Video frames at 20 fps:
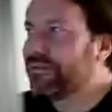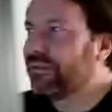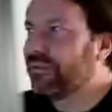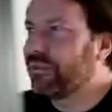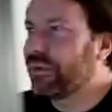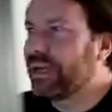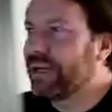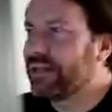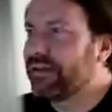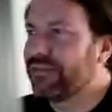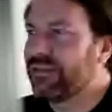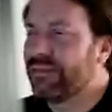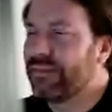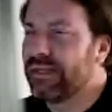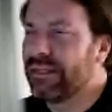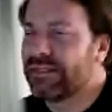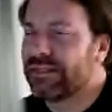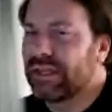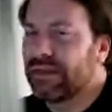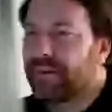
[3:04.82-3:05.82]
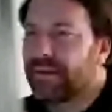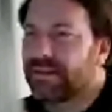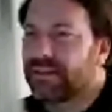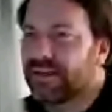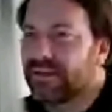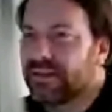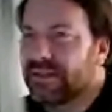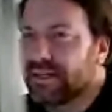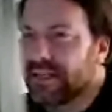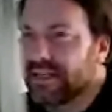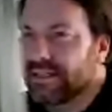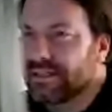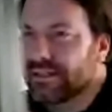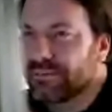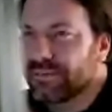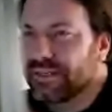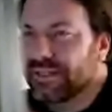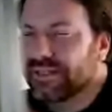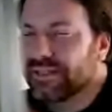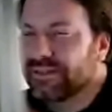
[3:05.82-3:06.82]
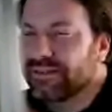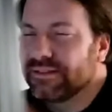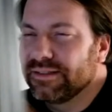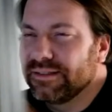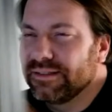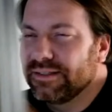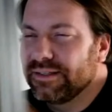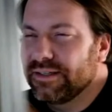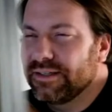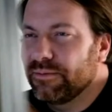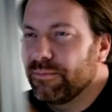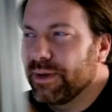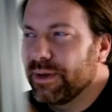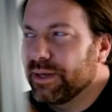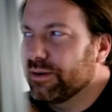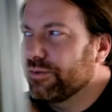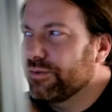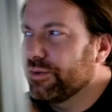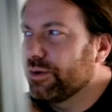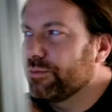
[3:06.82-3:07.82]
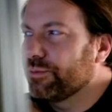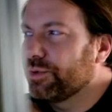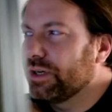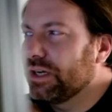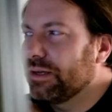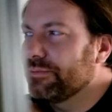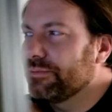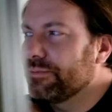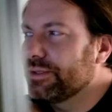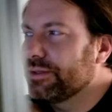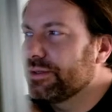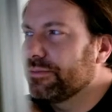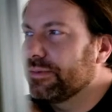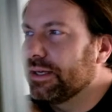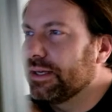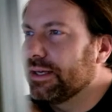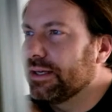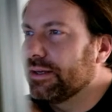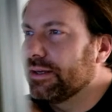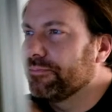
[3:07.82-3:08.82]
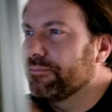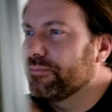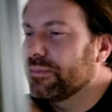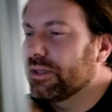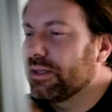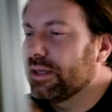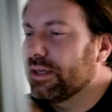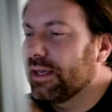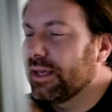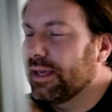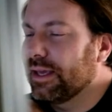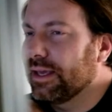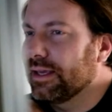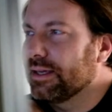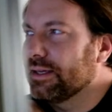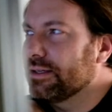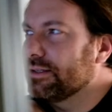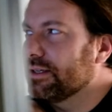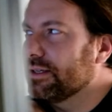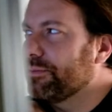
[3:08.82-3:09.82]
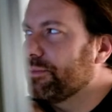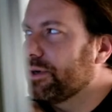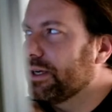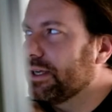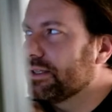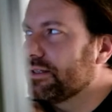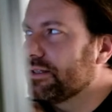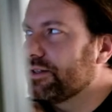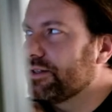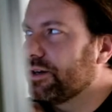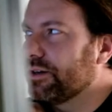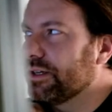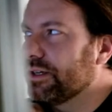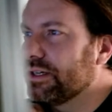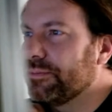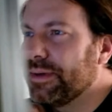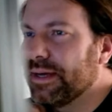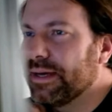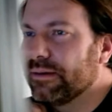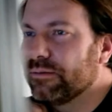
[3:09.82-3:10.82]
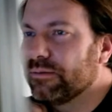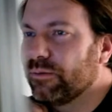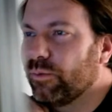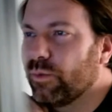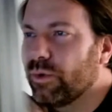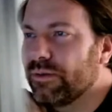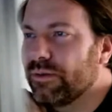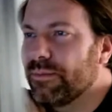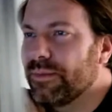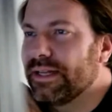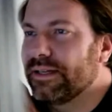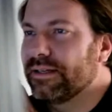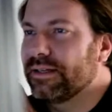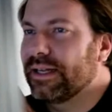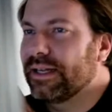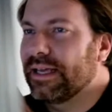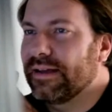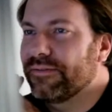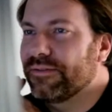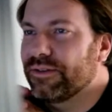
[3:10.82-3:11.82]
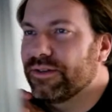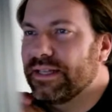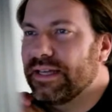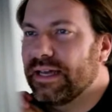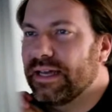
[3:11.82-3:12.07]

Wayne a few minutes to get back on. He had some uh, microphone problems um, and uh, probably get started about one minute after the